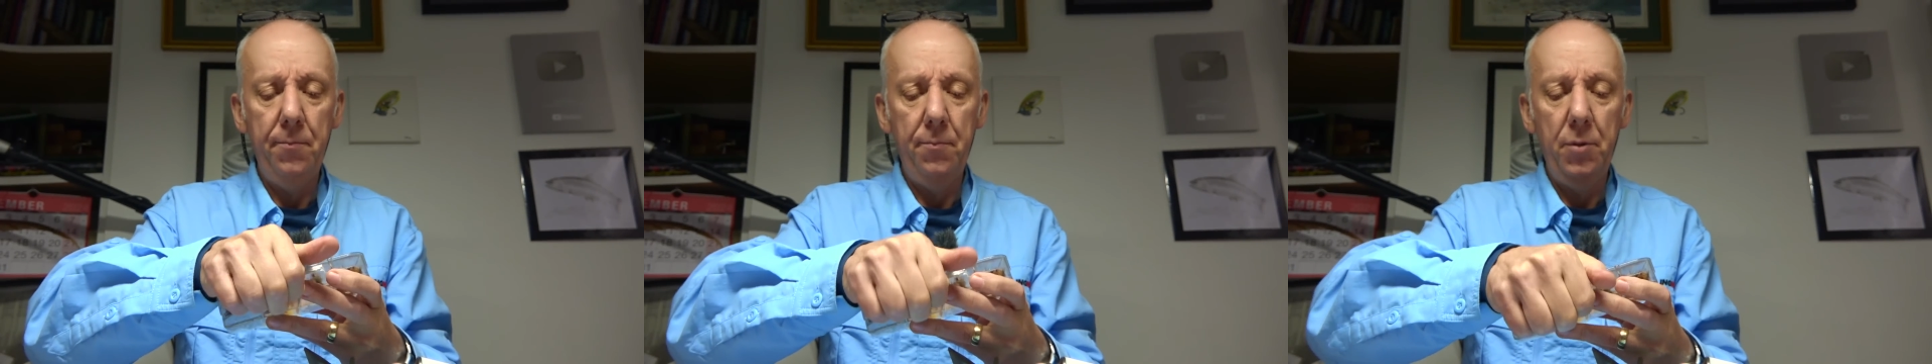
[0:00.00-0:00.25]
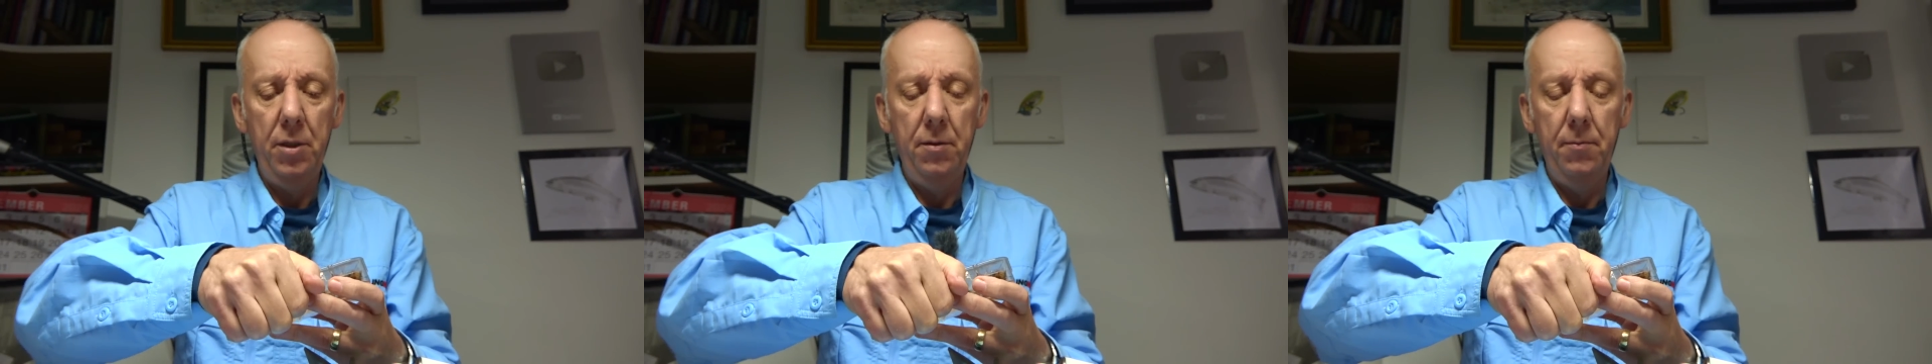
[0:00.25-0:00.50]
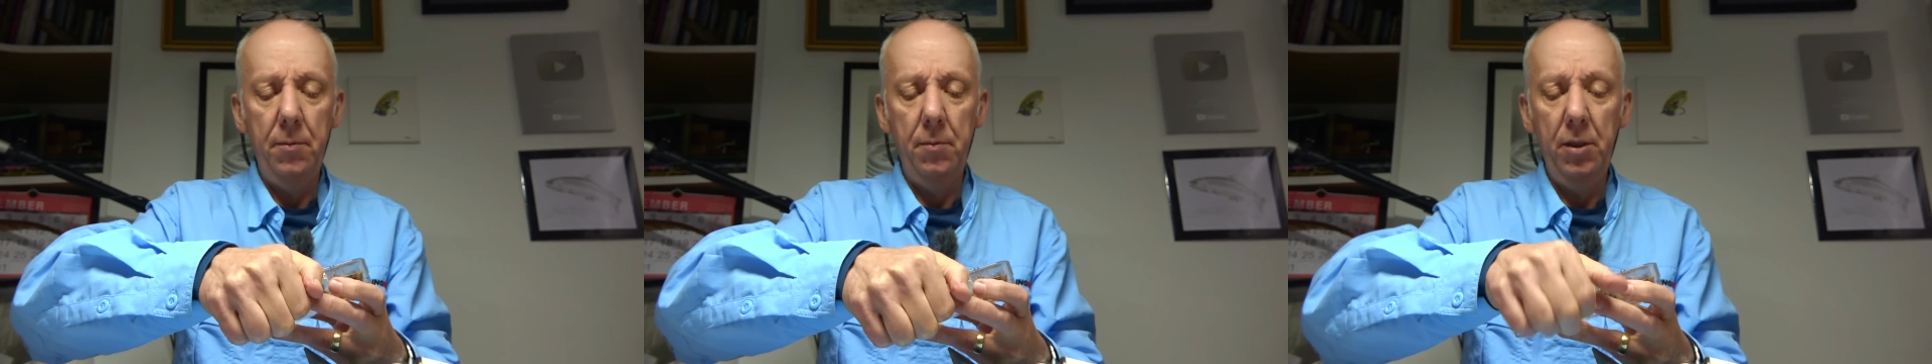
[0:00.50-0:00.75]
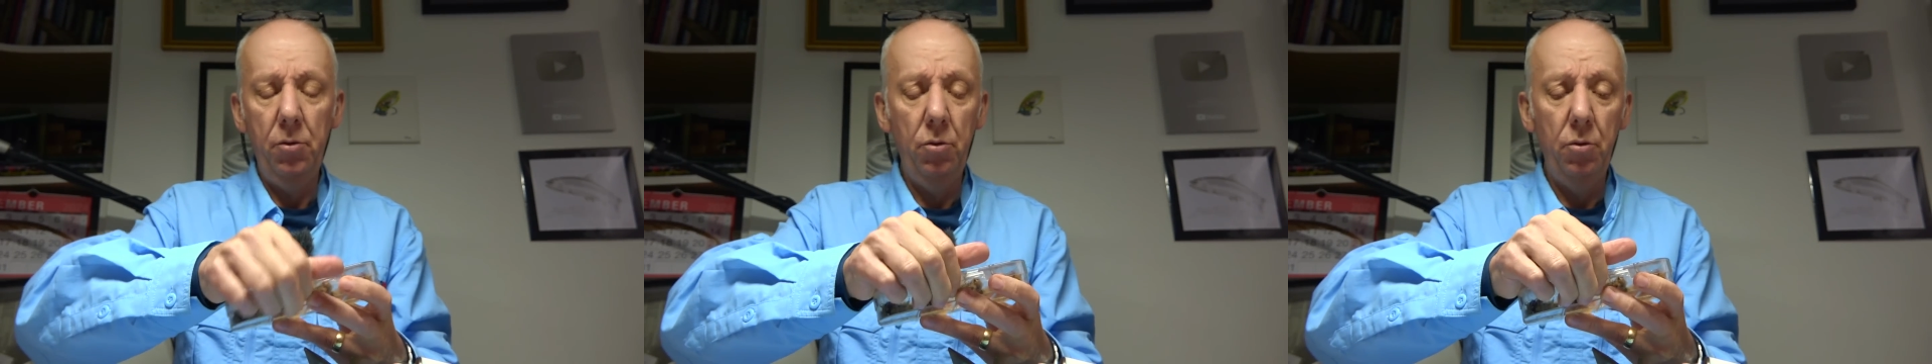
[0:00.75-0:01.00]
but
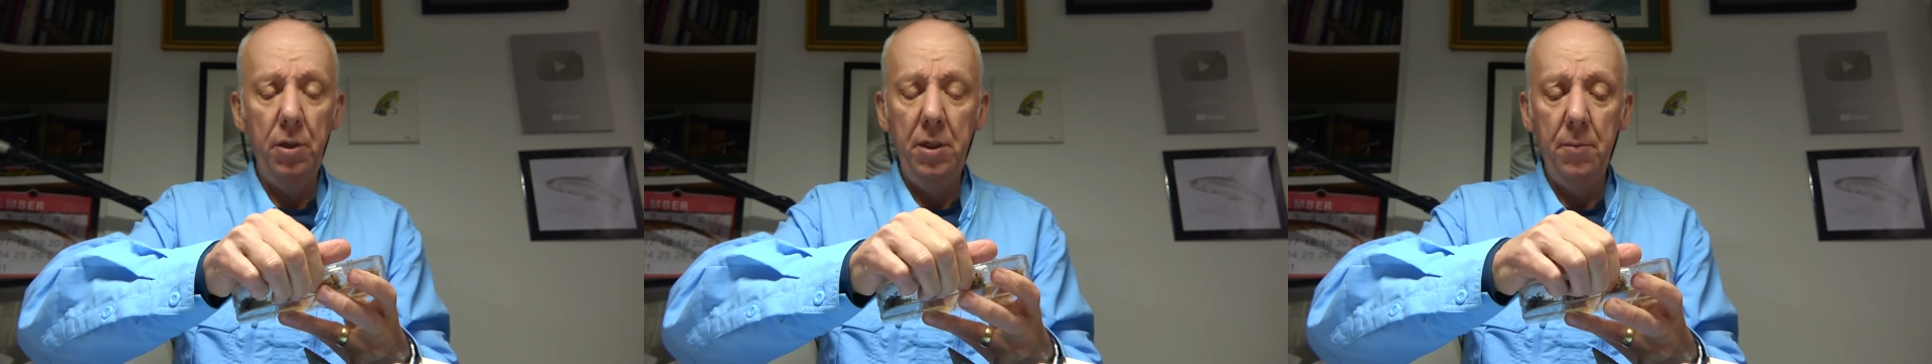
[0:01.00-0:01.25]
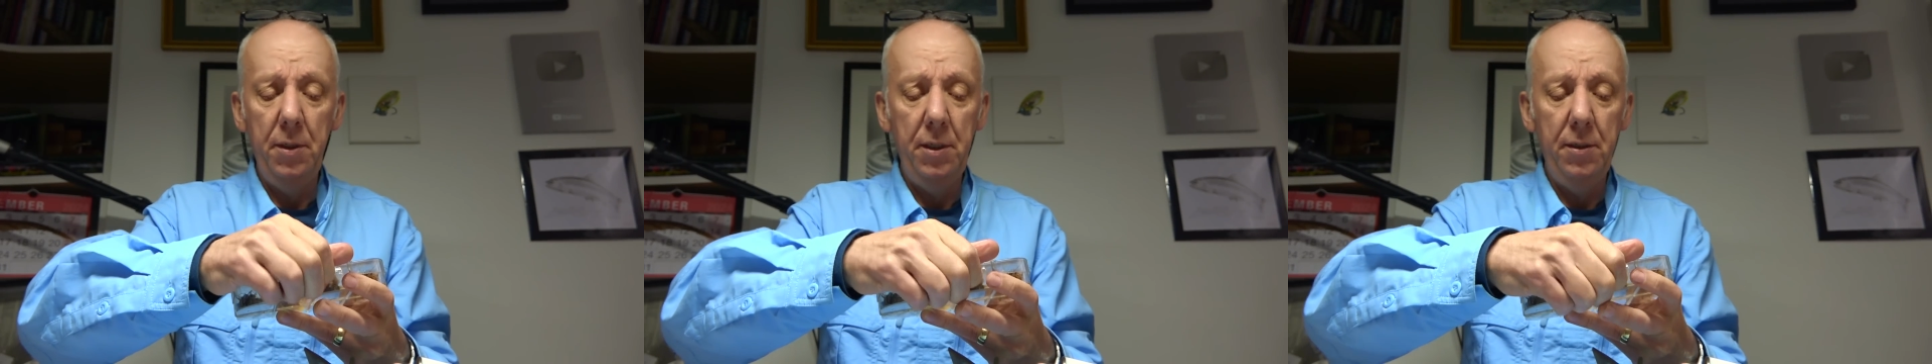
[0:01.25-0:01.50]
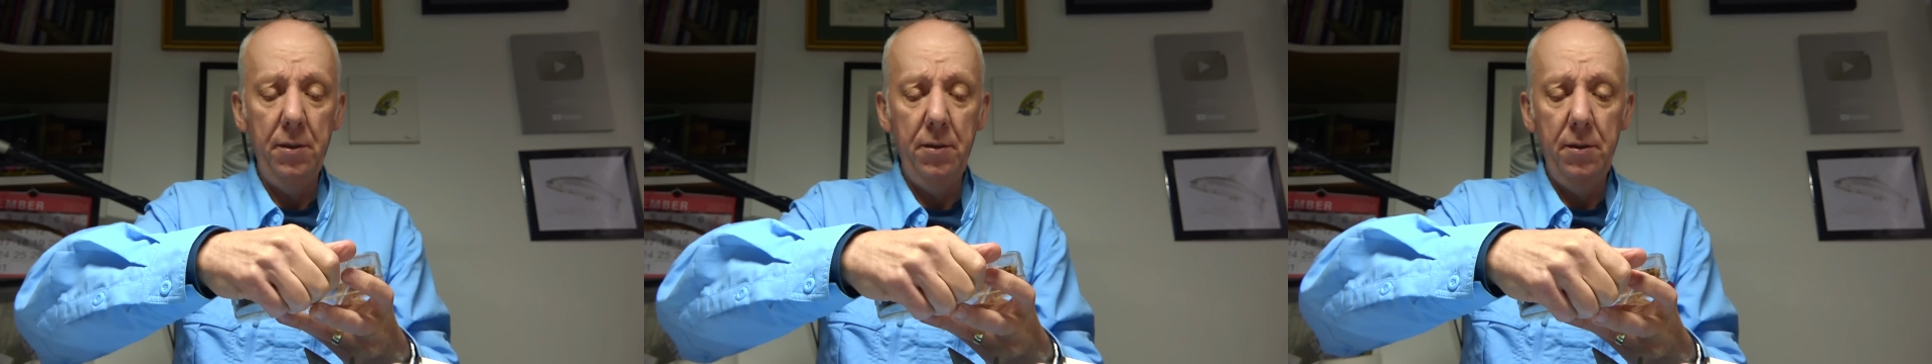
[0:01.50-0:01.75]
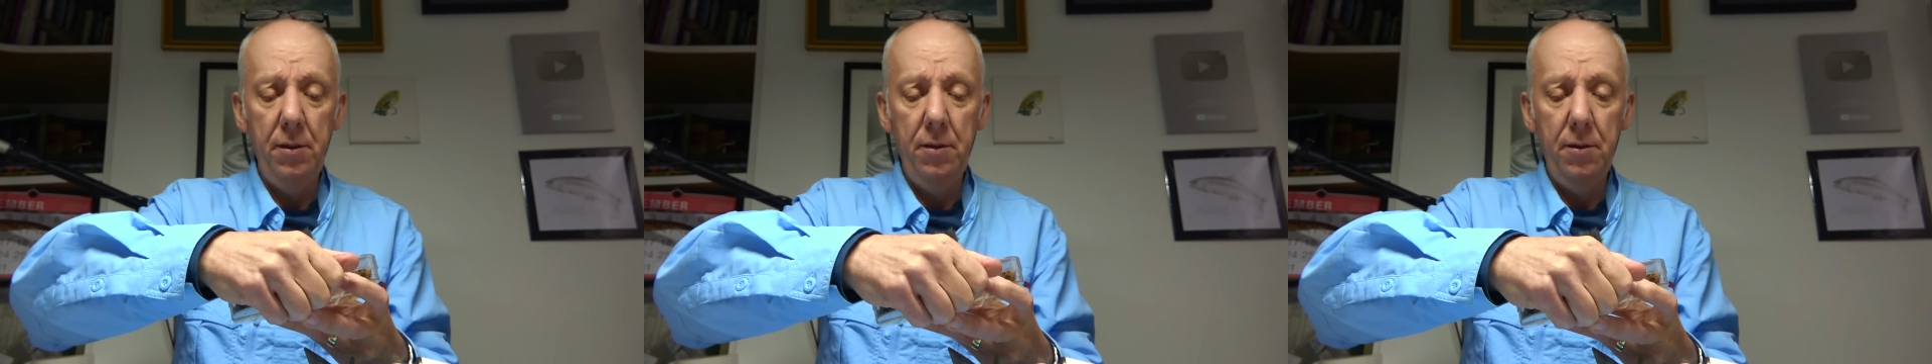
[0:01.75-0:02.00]
I don't know anybody that does
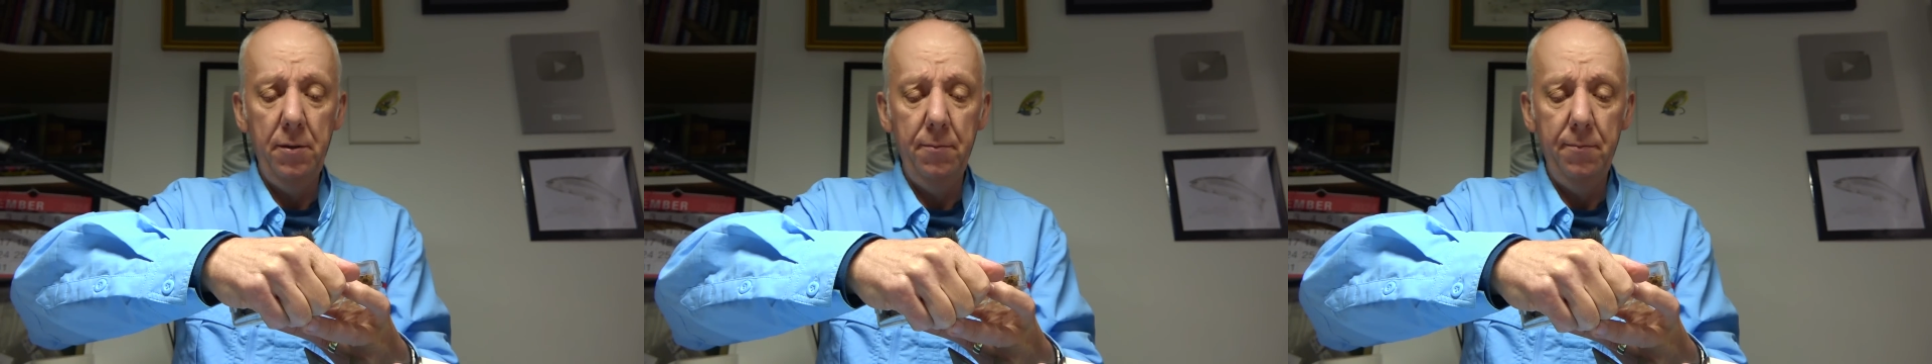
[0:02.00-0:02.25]
these.